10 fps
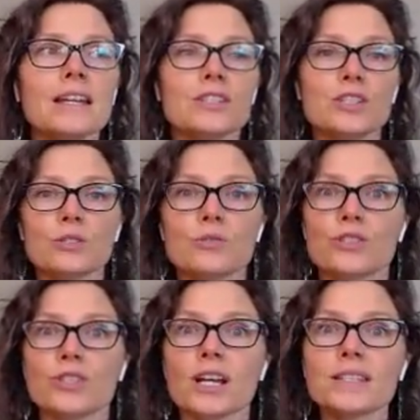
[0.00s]
to
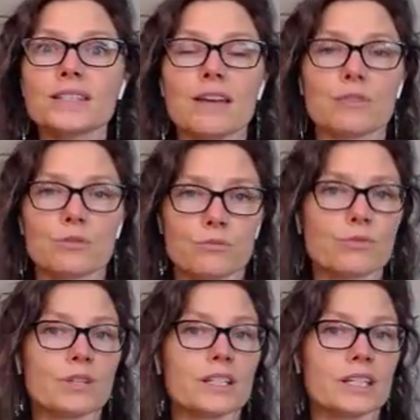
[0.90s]
just have a
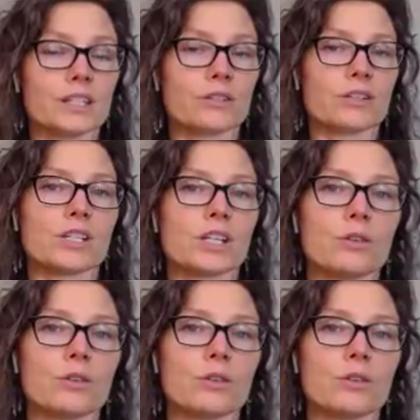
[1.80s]
really nourishing